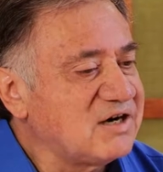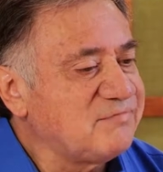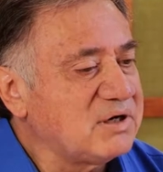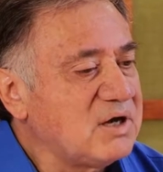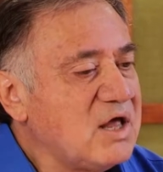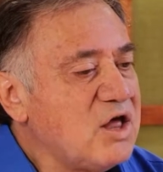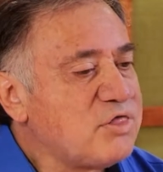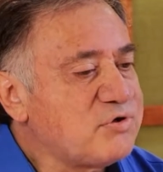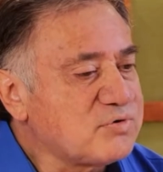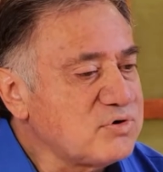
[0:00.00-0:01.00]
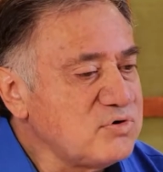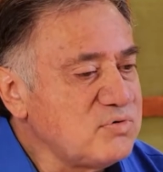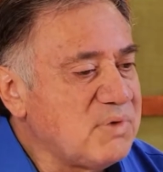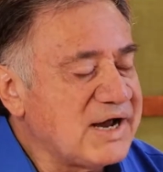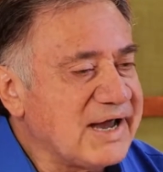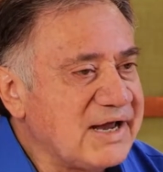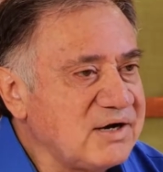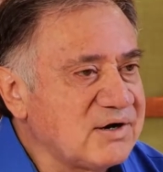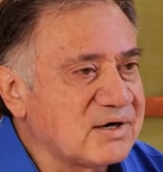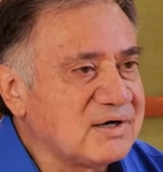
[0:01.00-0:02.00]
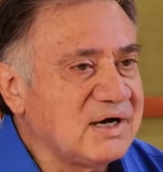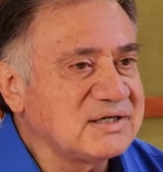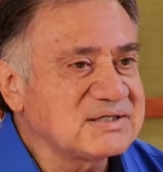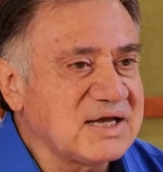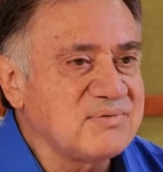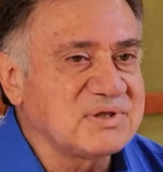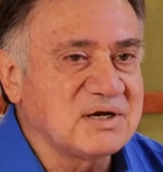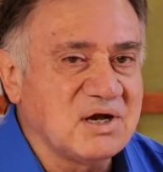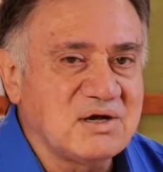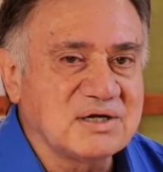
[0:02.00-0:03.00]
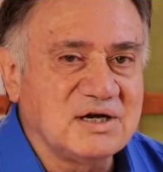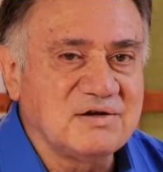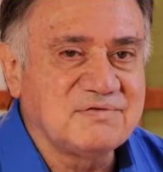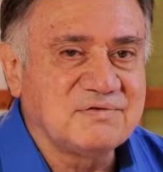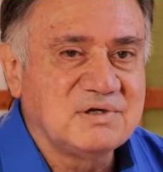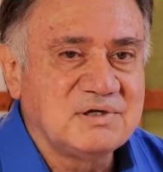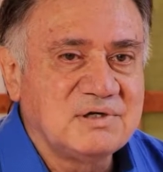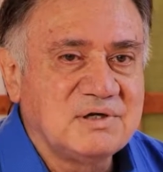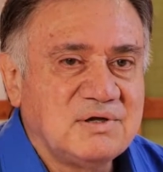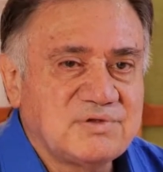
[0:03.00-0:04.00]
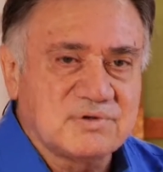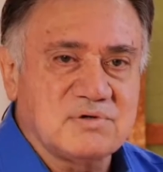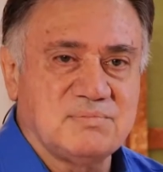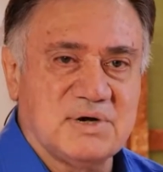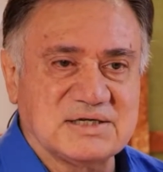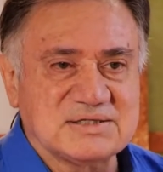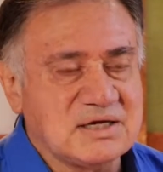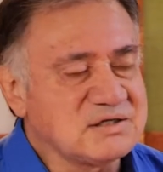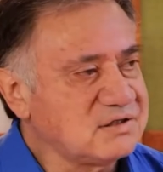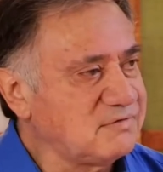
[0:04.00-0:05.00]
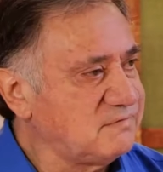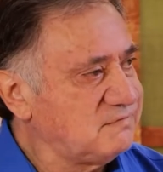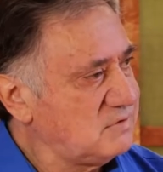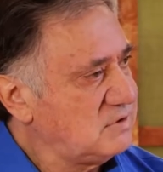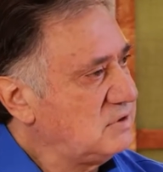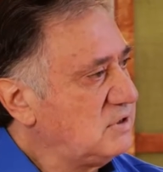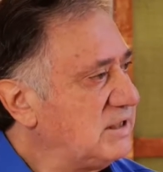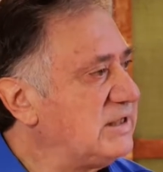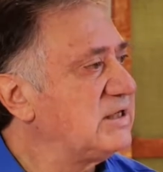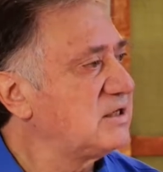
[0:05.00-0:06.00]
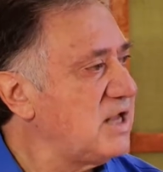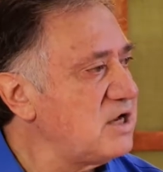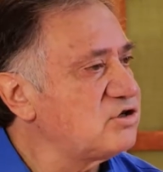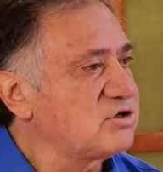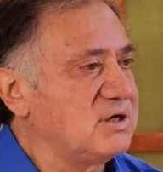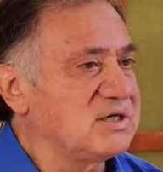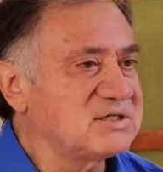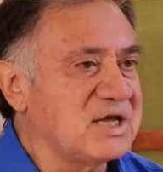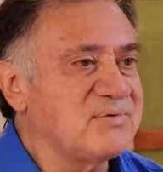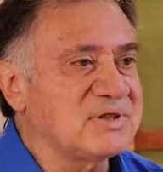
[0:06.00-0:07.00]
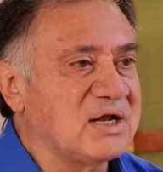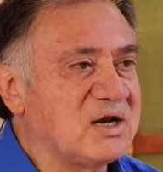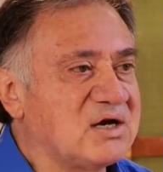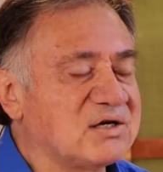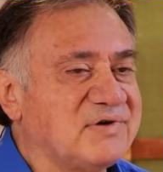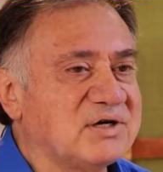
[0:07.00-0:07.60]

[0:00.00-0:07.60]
But through my anger, I stay with it long enough. Through my sense of indignation, I stay with that long enough.